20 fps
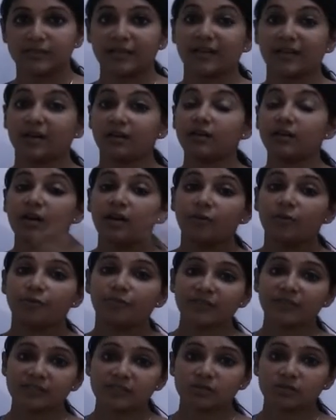There are
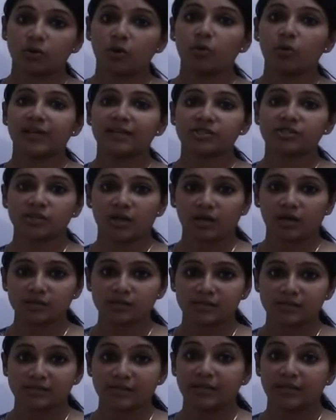fixed overhead
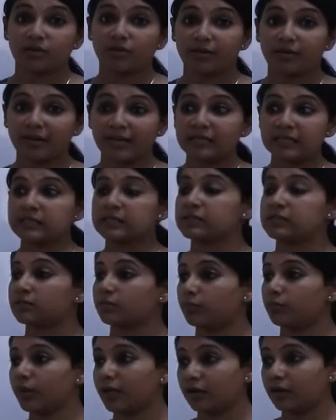charges like your rent,
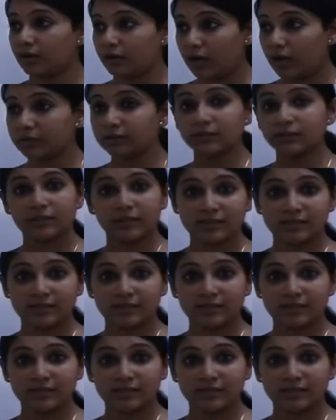other things